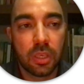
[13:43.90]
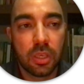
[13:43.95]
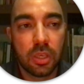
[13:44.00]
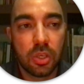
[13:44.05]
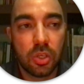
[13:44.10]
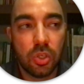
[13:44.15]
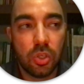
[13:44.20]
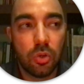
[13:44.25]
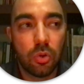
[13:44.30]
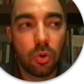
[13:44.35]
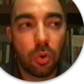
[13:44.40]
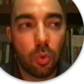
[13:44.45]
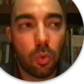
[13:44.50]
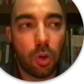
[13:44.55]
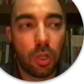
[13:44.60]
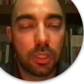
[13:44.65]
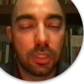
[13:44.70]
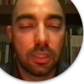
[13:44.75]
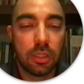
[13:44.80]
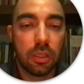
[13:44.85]
you don't
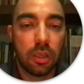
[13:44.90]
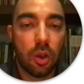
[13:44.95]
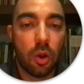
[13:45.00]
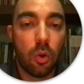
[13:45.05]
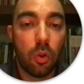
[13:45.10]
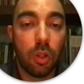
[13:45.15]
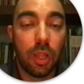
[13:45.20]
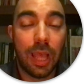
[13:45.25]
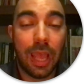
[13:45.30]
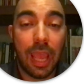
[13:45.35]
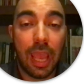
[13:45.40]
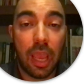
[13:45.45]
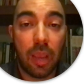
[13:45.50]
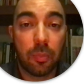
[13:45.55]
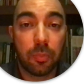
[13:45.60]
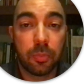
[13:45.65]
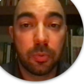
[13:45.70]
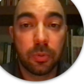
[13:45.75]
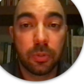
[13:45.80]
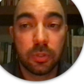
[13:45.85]
want the whole
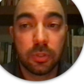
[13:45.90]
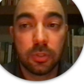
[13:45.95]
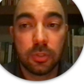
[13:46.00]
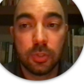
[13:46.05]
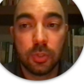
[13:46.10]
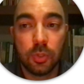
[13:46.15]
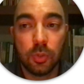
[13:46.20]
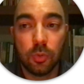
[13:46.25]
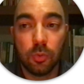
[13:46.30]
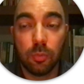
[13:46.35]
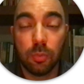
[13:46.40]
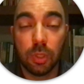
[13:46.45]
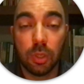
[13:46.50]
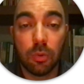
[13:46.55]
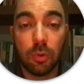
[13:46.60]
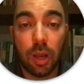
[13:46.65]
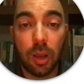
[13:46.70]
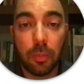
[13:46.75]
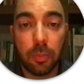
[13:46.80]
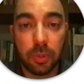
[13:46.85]
app to blow
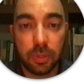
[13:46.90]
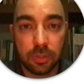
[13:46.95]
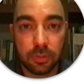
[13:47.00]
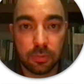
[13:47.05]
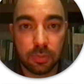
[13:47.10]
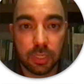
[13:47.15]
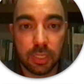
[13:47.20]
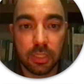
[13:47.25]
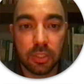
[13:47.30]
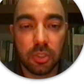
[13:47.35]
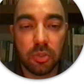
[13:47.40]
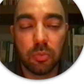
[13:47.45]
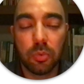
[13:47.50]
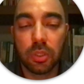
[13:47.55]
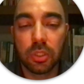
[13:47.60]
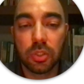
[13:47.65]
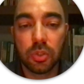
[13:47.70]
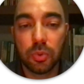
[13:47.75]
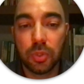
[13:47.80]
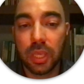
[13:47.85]
up, right? You
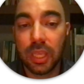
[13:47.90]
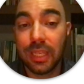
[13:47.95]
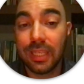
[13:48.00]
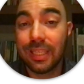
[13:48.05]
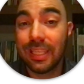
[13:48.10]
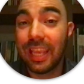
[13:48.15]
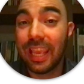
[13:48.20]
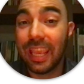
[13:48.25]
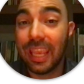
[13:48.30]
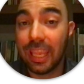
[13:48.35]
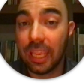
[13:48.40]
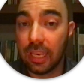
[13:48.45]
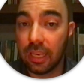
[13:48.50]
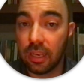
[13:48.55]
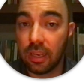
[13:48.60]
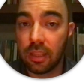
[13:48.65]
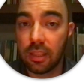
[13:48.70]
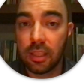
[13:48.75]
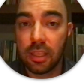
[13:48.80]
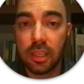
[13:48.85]
want to contain
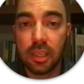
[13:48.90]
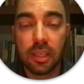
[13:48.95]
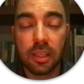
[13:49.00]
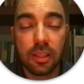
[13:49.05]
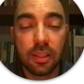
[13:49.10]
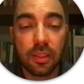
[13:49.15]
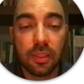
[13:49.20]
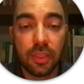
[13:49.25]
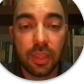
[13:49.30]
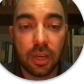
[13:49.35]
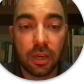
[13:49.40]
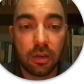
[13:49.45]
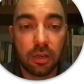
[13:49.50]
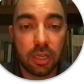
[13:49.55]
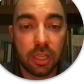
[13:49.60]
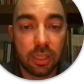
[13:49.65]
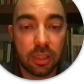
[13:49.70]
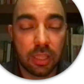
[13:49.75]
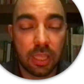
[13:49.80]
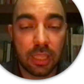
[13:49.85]

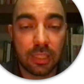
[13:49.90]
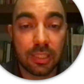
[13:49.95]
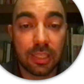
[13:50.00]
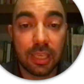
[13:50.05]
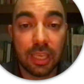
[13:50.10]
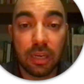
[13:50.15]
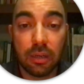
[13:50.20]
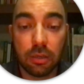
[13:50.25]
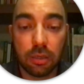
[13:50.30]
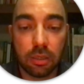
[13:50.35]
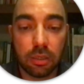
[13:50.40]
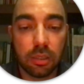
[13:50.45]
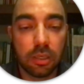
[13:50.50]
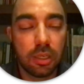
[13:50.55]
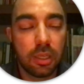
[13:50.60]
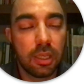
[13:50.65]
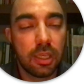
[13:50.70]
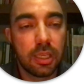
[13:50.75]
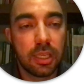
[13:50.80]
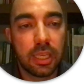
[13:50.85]
that error,
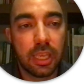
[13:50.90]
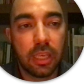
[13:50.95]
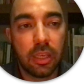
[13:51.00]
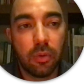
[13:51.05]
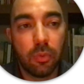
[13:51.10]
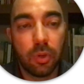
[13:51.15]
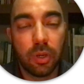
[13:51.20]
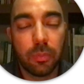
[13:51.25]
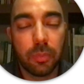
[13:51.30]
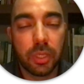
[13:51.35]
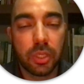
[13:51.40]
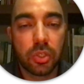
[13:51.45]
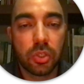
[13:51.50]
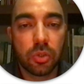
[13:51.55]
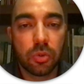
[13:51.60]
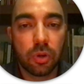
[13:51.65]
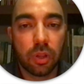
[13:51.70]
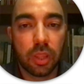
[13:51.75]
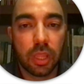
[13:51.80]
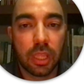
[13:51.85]
and you want to make
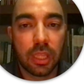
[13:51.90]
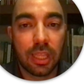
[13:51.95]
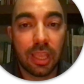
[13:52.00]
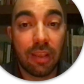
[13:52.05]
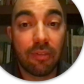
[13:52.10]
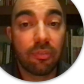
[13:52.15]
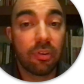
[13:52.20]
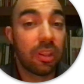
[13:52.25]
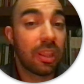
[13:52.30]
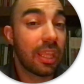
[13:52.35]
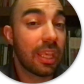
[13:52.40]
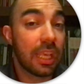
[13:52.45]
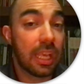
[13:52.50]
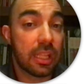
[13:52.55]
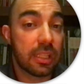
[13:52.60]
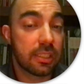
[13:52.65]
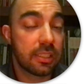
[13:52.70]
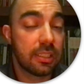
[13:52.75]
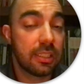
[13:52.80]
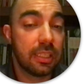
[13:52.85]
sure that everything
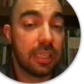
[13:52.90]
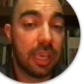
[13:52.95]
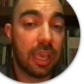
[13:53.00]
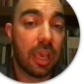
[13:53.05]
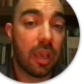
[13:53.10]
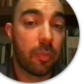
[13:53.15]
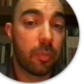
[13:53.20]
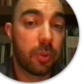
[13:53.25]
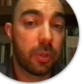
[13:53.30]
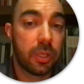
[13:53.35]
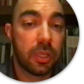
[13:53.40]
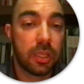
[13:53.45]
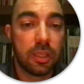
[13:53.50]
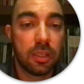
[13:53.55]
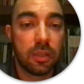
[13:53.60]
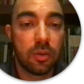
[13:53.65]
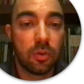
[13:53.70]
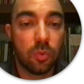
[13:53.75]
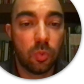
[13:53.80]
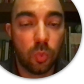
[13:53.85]
else in the app
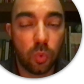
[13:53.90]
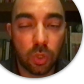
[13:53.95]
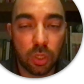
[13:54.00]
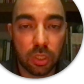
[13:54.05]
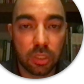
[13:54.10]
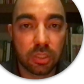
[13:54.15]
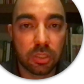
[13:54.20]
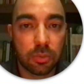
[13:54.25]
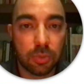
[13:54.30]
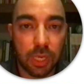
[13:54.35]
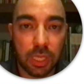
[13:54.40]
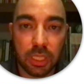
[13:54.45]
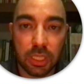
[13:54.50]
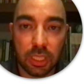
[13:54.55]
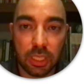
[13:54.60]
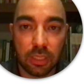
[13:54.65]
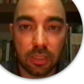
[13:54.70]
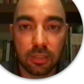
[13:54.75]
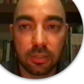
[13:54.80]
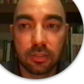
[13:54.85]
works
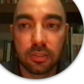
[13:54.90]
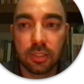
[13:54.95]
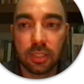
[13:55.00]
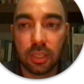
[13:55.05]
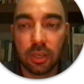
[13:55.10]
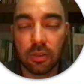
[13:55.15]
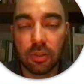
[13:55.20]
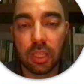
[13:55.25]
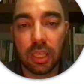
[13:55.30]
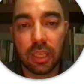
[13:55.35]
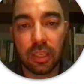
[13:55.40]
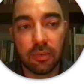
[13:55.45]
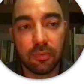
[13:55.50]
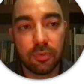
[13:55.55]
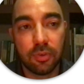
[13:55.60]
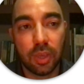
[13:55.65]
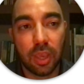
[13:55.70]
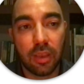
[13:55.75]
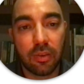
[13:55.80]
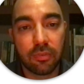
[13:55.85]
correctly. You know, like if
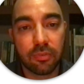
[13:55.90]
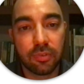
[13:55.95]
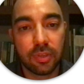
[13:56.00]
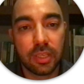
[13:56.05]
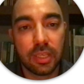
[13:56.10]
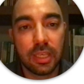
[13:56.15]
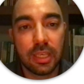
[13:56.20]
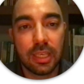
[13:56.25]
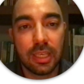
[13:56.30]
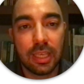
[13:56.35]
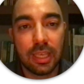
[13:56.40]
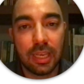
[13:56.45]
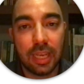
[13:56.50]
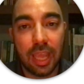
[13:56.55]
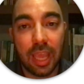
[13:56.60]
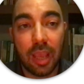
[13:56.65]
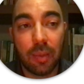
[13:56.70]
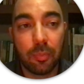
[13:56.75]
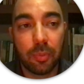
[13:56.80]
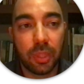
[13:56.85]
you have an
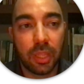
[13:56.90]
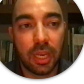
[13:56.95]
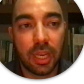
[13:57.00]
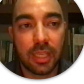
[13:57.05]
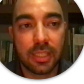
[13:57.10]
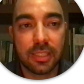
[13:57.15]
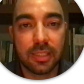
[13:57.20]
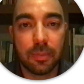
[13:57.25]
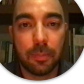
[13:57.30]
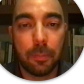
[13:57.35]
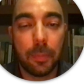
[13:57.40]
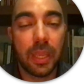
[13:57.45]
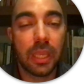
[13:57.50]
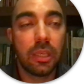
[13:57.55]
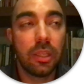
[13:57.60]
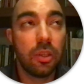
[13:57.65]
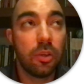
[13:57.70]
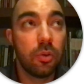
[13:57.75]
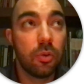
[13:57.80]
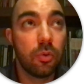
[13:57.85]
app that has a
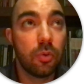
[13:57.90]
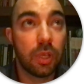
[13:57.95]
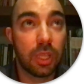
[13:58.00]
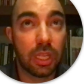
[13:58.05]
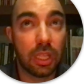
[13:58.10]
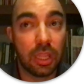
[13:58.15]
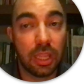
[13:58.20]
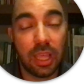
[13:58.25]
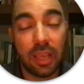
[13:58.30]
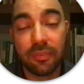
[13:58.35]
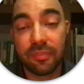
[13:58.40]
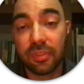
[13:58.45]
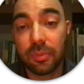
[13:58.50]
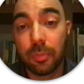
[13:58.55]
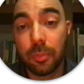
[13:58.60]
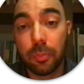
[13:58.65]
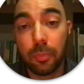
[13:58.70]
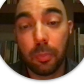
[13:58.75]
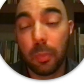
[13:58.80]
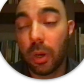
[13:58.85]
menu and a left
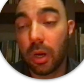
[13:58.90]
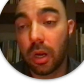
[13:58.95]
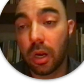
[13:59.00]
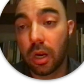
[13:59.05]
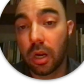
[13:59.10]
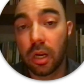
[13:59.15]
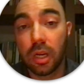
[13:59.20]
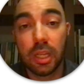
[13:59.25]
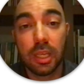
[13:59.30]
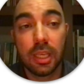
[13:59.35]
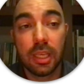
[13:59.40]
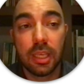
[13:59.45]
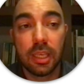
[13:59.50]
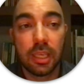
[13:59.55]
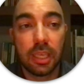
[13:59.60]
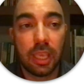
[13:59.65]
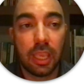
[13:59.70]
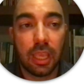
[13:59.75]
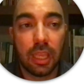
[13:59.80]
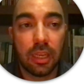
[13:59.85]
bar
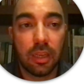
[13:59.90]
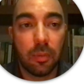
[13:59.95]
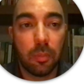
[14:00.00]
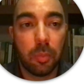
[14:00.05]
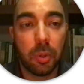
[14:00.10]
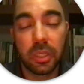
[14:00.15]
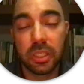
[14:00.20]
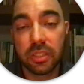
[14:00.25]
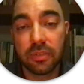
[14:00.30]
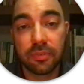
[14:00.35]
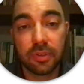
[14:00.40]
and a bunch of